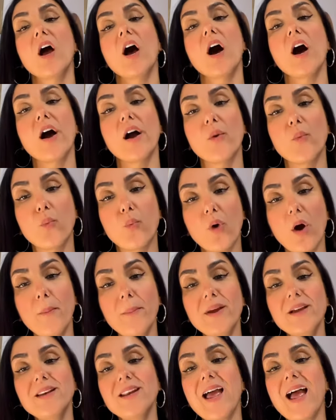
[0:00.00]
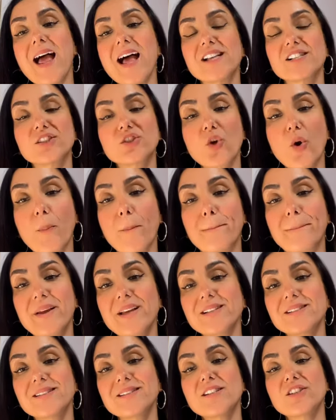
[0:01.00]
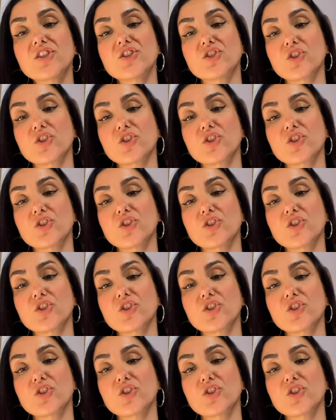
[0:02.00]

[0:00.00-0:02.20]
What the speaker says: A woman has no business